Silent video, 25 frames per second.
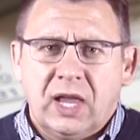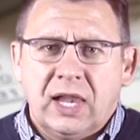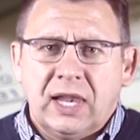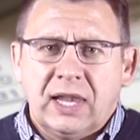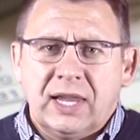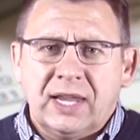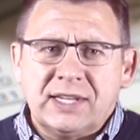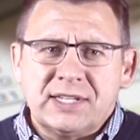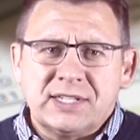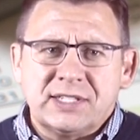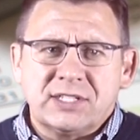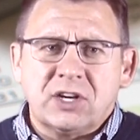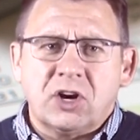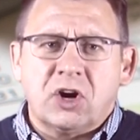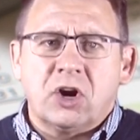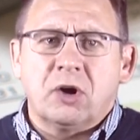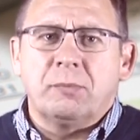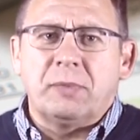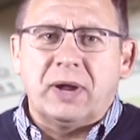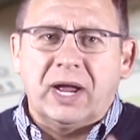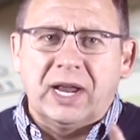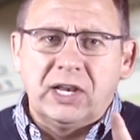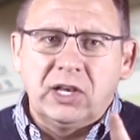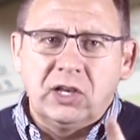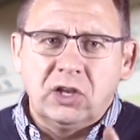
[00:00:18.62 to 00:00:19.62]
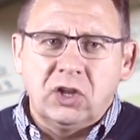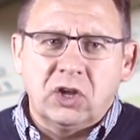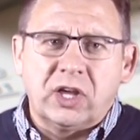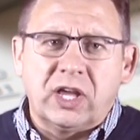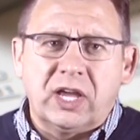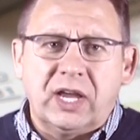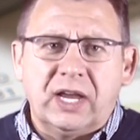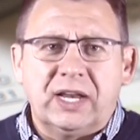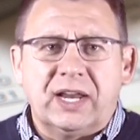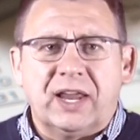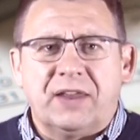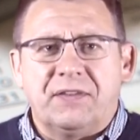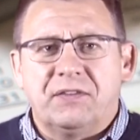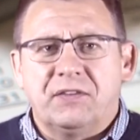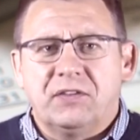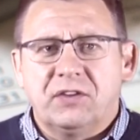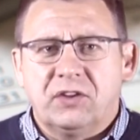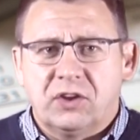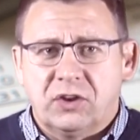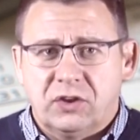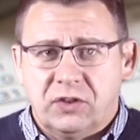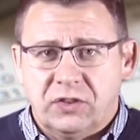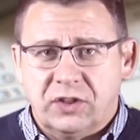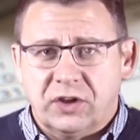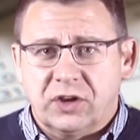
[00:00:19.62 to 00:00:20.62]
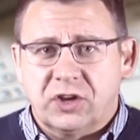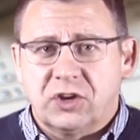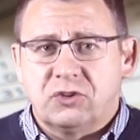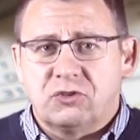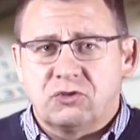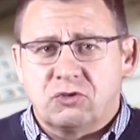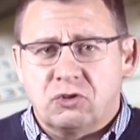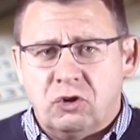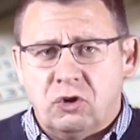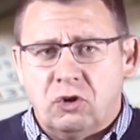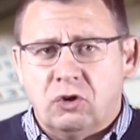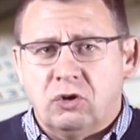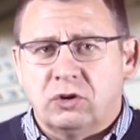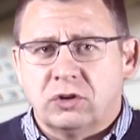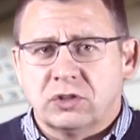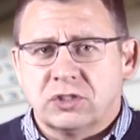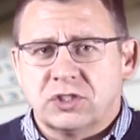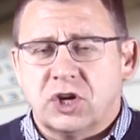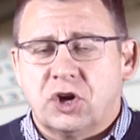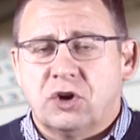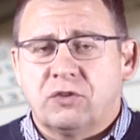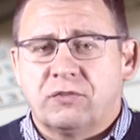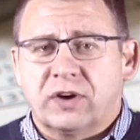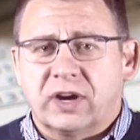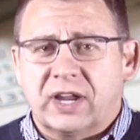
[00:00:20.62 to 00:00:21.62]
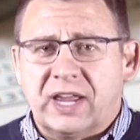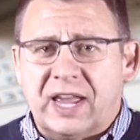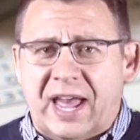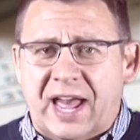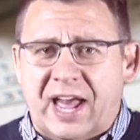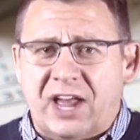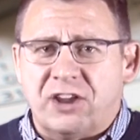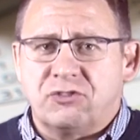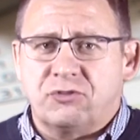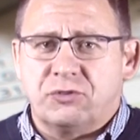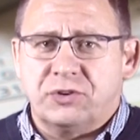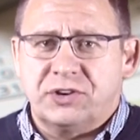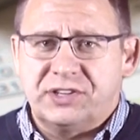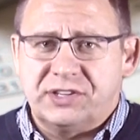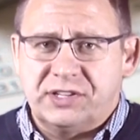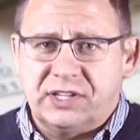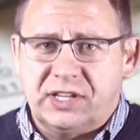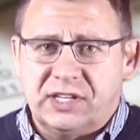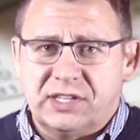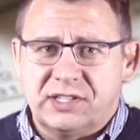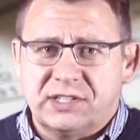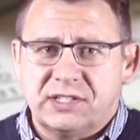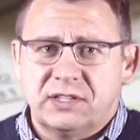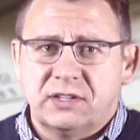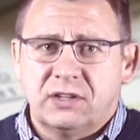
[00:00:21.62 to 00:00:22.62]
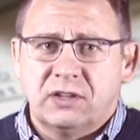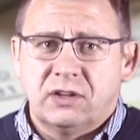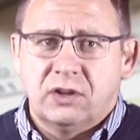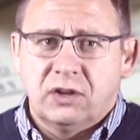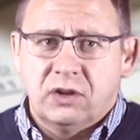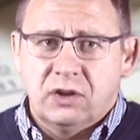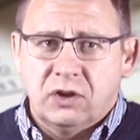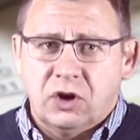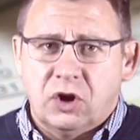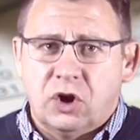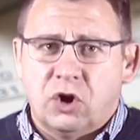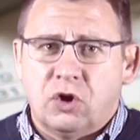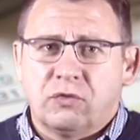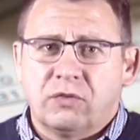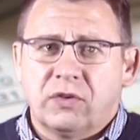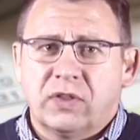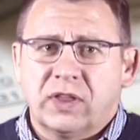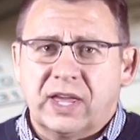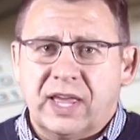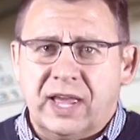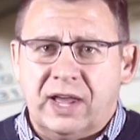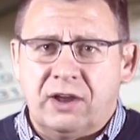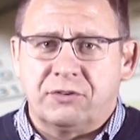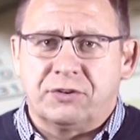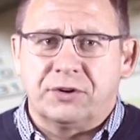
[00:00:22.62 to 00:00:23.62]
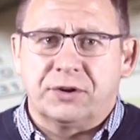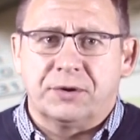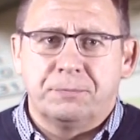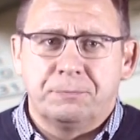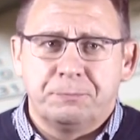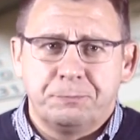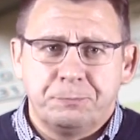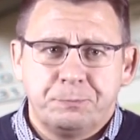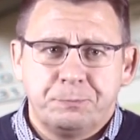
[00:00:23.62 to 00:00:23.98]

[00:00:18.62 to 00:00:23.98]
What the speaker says: Let's start by looking at the controls over cash receipts over the counter.